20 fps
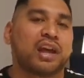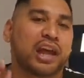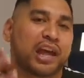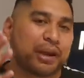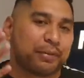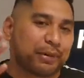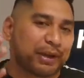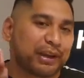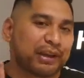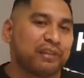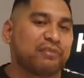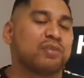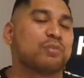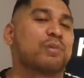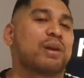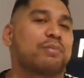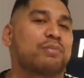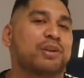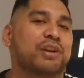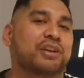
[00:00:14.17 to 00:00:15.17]
and I'm going to give you
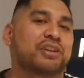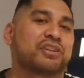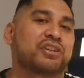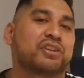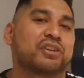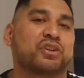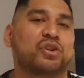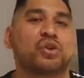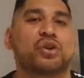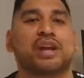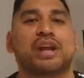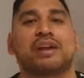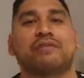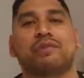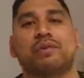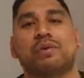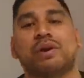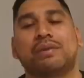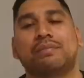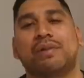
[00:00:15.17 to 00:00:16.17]
my prediction. Kia ora,
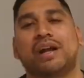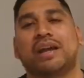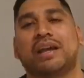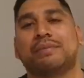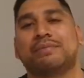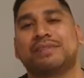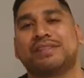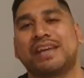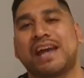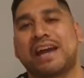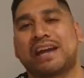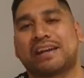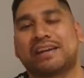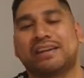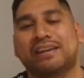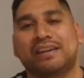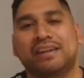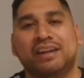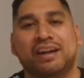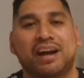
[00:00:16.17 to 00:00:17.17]
everyone. My name's
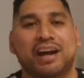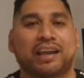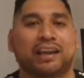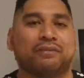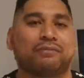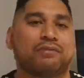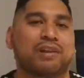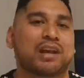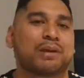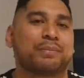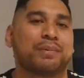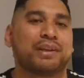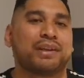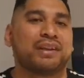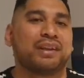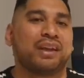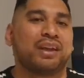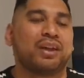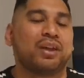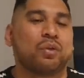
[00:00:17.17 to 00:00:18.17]
Zach. I love
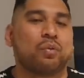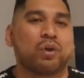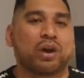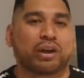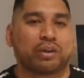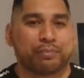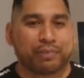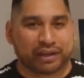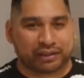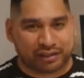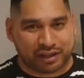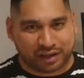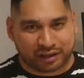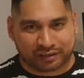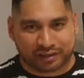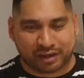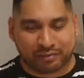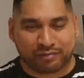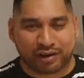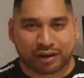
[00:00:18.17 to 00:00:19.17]
rugby. Welcome back to
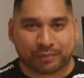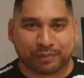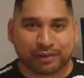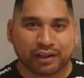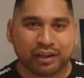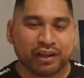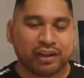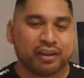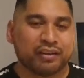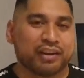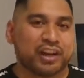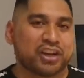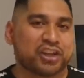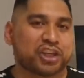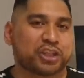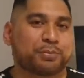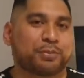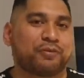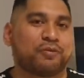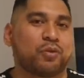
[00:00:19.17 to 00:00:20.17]
Hakatime Rugby. Now,
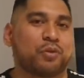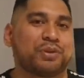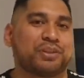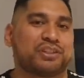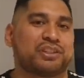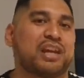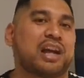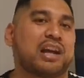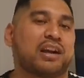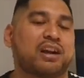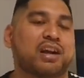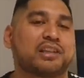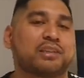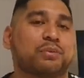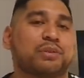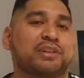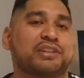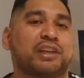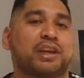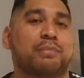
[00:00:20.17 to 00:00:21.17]
just before we start, guys, I
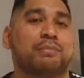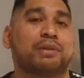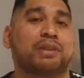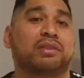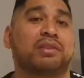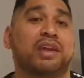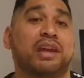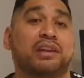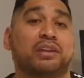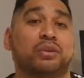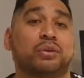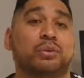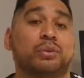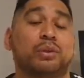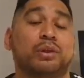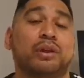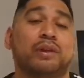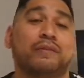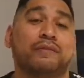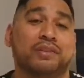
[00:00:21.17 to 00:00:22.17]
want to say a big thank you
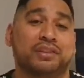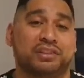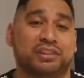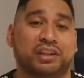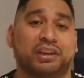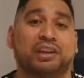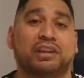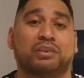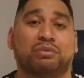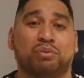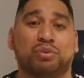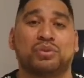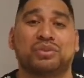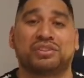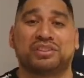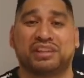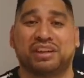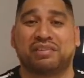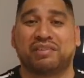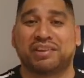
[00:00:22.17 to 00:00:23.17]
for sitting through the
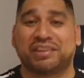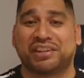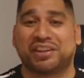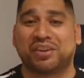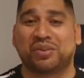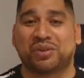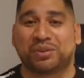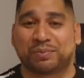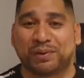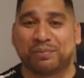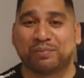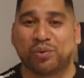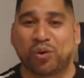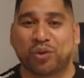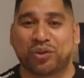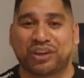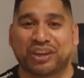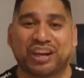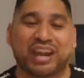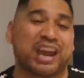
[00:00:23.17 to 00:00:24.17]
series. I know it's been
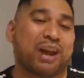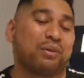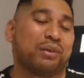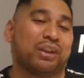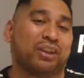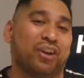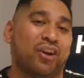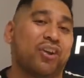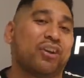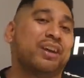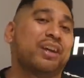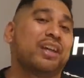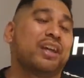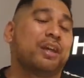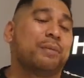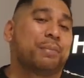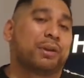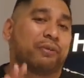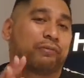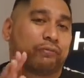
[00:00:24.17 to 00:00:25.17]
more than an hour long,
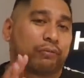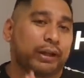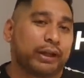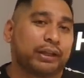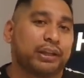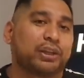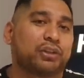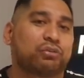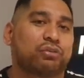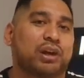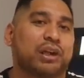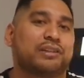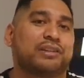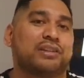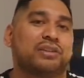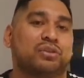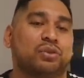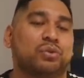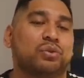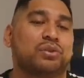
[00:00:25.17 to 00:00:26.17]
but I've really tried to
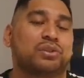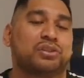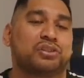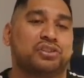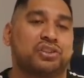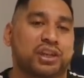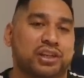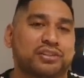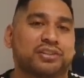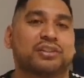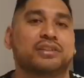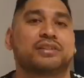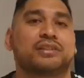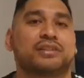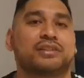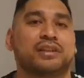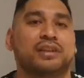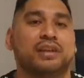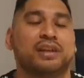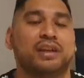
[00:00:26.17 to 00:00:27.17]
do this
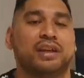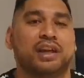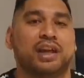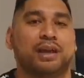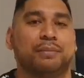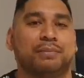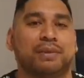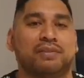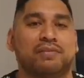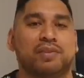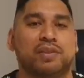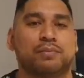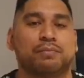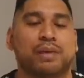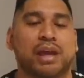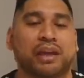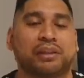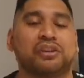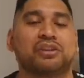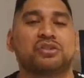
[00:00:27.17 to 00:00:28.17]
justice, given the
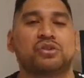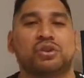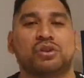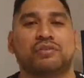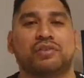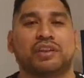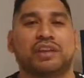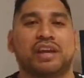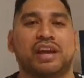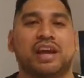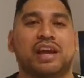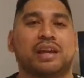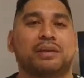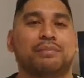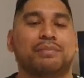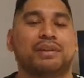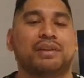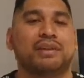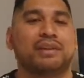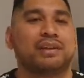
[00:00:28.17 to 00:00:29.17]
magnitude of the
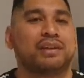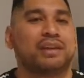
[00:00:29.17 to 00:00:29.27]
game,